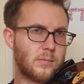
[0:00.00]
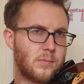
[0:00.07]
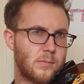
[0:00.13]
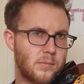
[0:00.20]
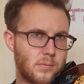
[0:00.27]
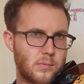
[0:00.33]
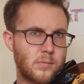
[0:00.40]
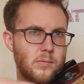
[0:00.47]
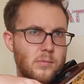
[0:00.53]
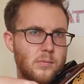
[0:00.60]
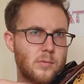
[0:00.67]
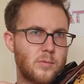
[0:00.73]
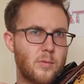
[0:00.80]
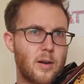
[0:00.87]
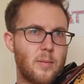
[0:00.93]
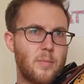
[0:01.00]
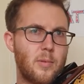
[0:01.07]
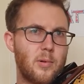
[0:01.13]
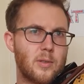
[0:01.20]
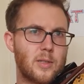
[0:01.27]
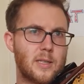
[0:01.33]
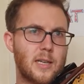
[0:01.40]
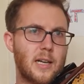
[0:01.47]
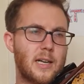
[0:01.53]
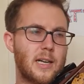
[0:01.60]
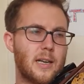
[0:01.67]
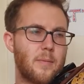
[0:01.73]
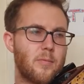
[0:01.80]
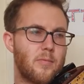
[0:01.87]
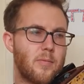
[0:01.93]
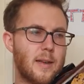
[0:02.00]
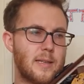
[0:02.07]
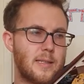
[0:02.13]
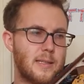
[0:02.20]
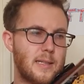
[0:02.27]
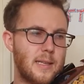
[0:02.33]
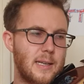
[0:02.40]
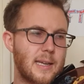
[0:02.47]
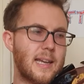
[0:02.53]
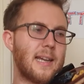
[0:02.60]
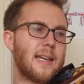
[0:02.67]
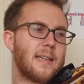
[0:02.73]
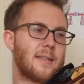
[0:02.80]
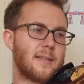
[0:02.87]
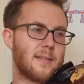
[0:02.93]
One more time, ready, and.